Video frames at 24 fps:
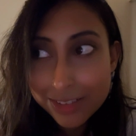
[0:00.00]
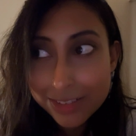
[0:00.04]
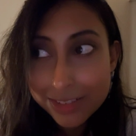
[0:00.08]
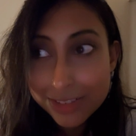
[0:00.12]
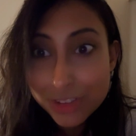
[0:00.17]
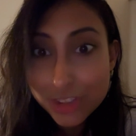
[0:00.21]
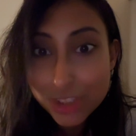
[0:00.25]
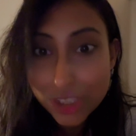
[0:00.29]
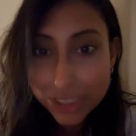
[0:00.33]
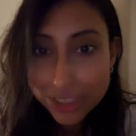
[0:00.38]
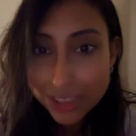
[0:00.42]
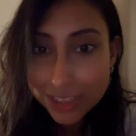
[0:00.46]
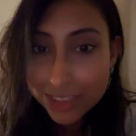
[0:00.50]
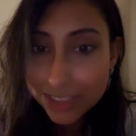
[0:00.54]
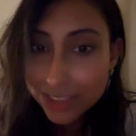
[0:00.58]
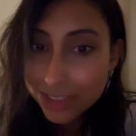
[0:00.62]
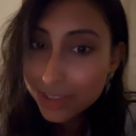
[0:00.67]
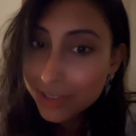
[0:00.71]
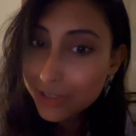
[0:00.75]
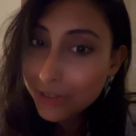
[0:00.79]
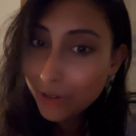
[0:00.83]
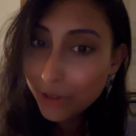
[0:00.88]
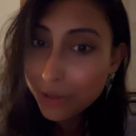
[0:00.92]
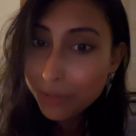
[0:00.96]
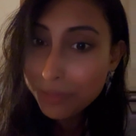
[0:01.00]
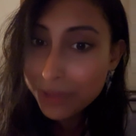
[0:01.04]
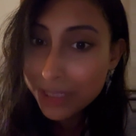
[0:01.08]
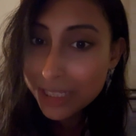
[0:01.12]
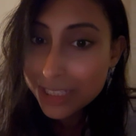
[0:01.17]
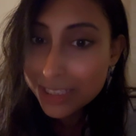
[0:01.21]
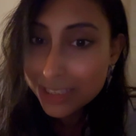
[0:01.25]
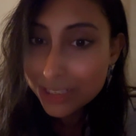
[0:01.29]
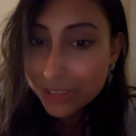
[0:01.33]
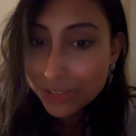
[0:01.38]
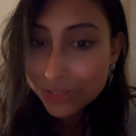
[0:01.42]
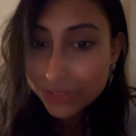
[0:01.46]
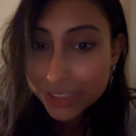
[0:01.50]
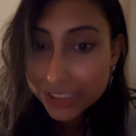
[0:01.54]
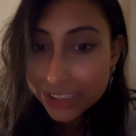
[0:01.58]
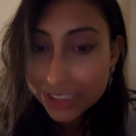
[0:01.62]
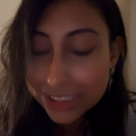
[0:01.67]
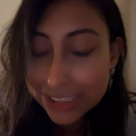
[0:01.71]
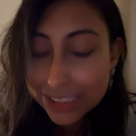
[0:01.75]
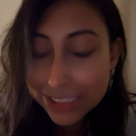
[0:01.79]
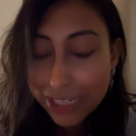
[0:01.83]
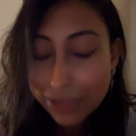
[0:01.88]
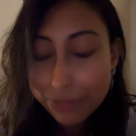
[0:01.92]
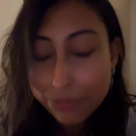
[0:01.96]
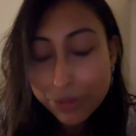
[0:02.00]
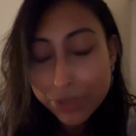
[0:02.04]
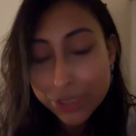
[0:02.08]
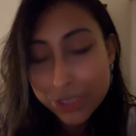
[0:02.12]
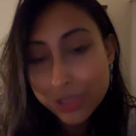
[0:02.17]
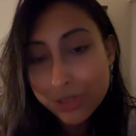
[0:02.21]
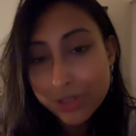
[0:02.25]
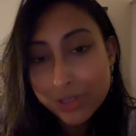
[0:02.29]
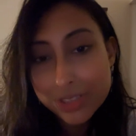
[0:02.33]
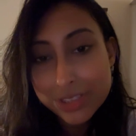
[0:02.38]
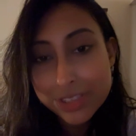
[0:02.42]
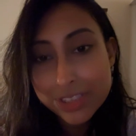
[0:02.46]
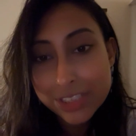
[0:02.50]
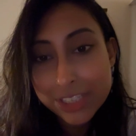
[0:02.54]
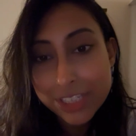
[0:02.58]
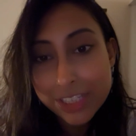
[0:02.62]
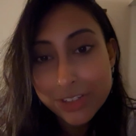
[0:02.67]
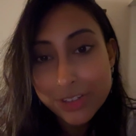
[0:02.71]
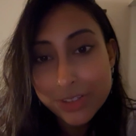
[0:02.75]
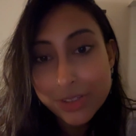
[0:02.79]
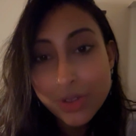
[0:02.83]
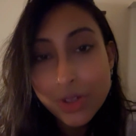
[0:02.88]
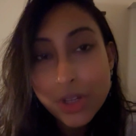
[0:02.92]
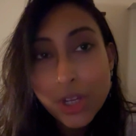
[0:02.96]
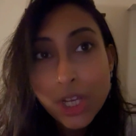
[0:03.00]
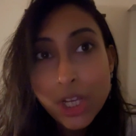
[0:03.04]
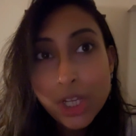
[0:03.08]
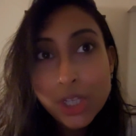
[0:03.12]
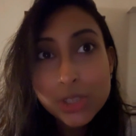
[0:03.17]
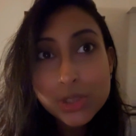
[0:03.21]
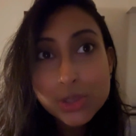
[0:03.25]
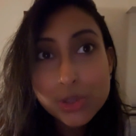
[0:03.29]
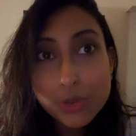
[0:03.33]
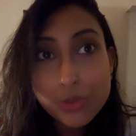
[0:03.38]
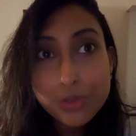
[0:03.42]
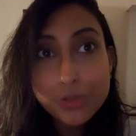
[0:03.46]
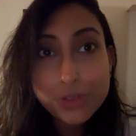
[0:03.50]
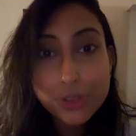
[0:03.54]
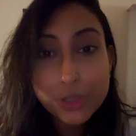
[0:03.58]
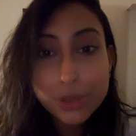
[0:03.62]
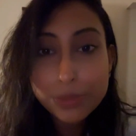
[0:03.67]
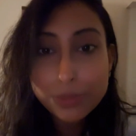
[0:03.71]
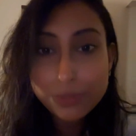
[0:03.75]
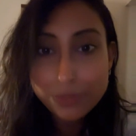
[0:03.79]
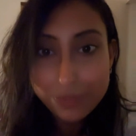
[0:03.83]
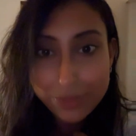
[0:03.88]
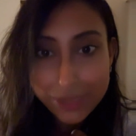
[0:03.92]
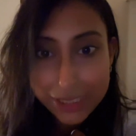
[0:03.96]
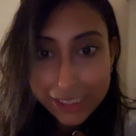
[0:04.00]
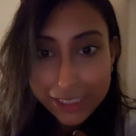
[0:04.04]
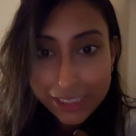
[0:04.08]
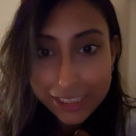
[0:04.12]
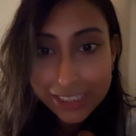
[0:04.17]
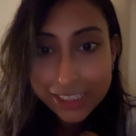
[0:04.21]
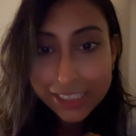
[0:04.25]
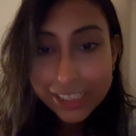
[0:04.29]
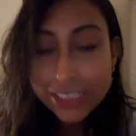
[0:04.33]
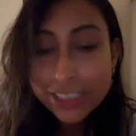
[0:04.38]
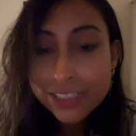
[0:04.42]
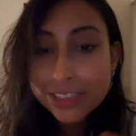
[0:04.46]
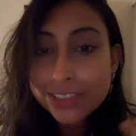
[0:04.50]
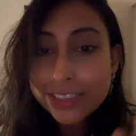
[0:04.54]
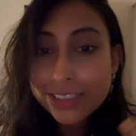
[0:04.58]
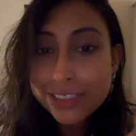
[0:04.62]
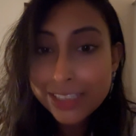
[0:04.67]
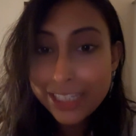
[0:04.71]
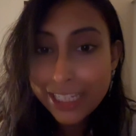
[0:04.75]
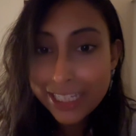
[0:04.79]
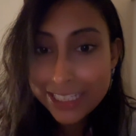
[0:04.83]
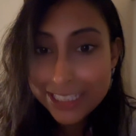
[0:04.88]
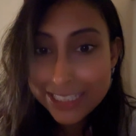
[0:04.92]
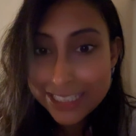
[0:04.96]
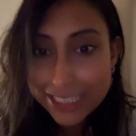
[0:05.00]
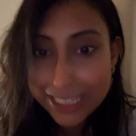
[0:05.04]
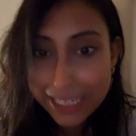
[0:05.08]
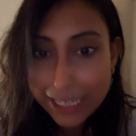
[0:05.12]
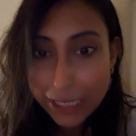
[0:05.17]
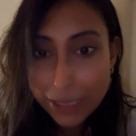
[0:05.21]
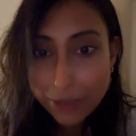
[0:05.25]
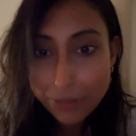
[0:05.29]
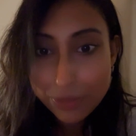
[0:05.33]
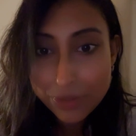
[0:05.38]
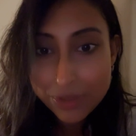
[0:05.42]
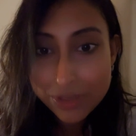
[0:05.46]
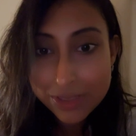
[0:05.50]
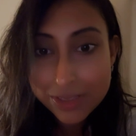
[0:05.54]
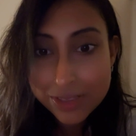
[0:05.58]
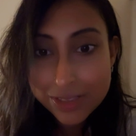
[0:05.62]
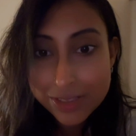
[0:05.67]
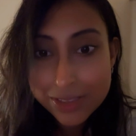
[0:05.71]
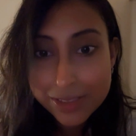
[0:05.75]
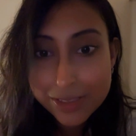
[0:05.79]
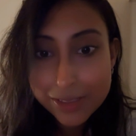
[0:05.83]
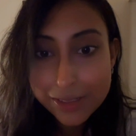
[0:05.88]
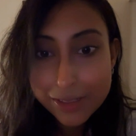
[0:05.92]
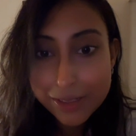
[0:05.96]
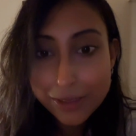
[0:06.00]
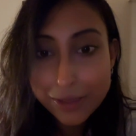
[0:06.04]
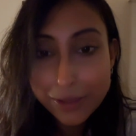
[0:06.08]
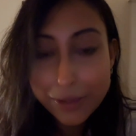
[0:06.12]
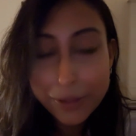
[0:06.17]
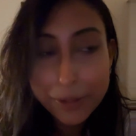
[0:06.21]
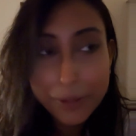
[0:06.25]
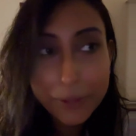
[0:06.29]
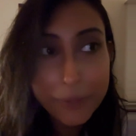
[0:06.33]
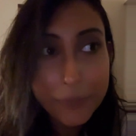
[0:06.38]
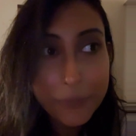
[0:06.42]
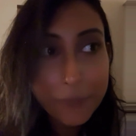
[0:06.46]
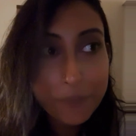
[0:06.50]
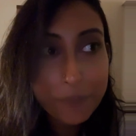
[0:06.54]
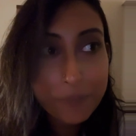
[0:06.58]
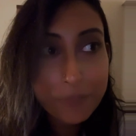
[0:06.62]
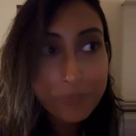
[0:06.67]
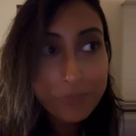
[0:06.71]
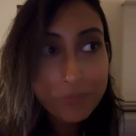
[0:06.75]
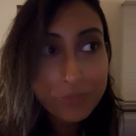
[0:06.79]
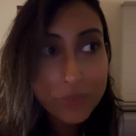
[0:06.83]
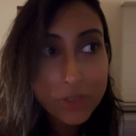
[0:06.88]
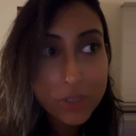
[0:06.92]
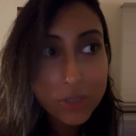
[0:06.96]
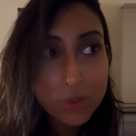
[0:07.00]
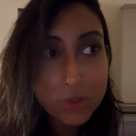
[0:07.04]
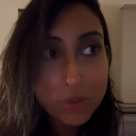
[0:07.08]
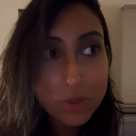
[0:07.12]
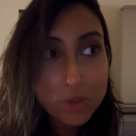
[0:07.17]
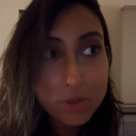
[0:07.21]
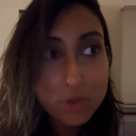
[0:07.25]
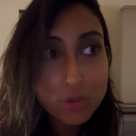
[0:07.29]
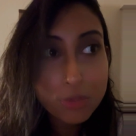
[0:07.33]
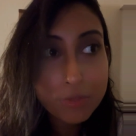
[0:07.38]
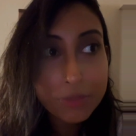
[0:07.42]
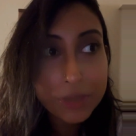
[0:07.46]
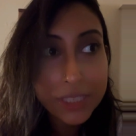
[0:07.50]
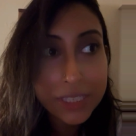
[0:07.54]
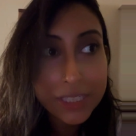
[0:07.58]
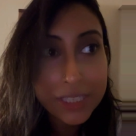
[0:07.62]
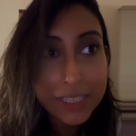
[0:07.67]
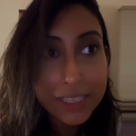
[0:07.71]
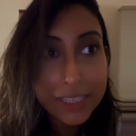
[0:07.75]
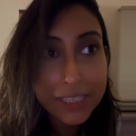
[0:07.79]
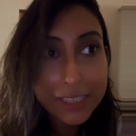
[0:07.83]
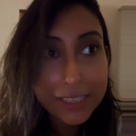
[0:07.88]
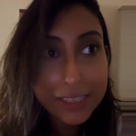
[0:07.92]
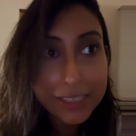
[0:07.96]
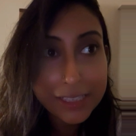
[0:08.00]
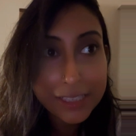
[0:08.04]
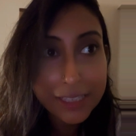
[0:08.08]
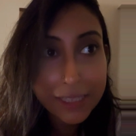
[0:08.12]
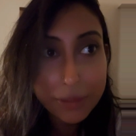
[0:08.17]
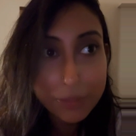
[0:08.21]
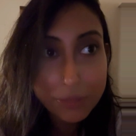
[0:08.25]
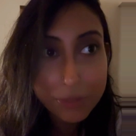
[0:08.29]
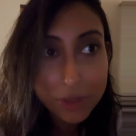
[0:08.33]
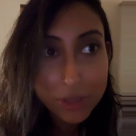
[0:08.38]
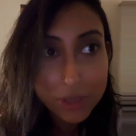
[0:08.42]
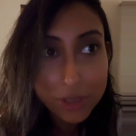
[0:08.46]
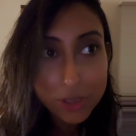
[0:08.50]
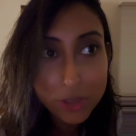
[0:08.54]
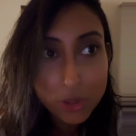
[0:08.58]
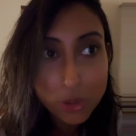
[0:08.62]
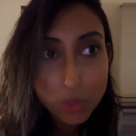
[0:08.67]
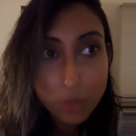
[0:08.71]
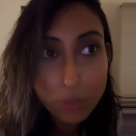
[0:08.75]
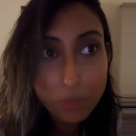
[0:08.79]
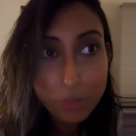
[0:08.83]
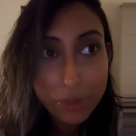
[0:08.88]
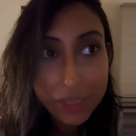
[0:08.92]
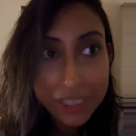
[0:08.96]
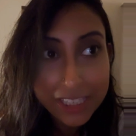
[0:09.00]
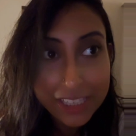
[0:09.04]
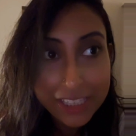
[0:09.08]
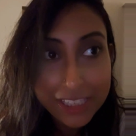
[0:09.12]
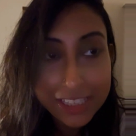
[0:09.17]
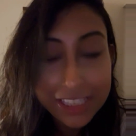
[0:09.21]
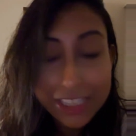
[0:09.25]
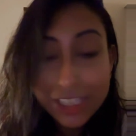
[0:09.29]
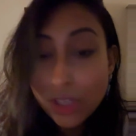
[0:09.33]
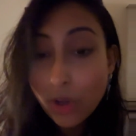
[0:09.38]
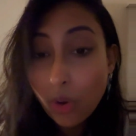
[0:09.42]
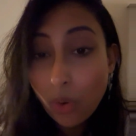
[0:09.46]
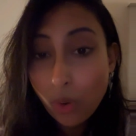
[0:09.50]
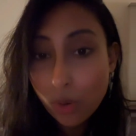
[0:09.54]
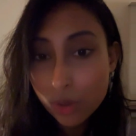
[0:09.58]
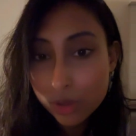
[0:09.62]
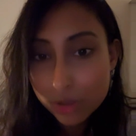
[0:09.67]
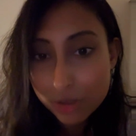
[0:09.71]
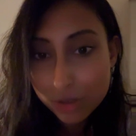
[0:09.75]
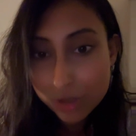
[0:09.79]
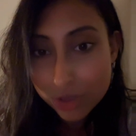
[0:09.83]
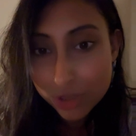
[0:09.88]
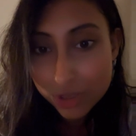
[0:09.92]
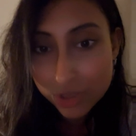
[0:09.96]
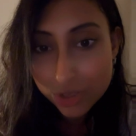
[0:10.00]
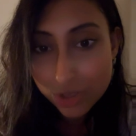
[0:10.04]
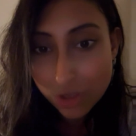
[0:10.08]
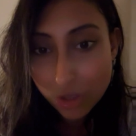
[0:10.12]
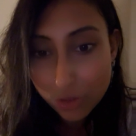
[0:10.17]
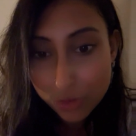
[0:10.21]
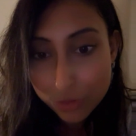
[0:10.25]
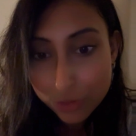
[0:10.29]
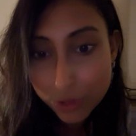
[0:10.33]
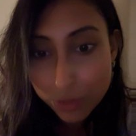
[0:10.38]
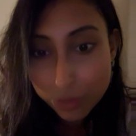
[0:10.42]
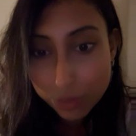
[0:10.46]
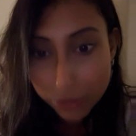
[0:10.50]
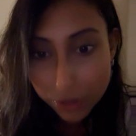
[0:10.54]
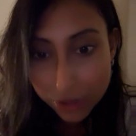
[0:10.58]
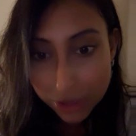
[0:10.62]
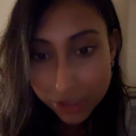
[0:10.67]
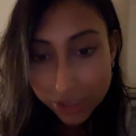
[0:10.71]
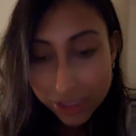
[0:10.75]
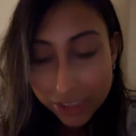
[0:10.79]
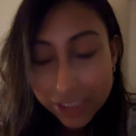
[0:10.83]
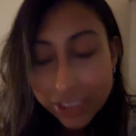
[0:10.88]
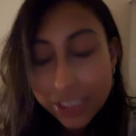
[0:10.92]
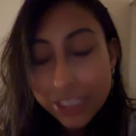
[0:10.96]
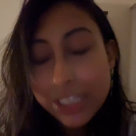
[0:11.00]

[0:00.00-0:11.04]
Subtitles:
justice not being served in that particular scenario. So for me, the next aim is to be able to be the author of a book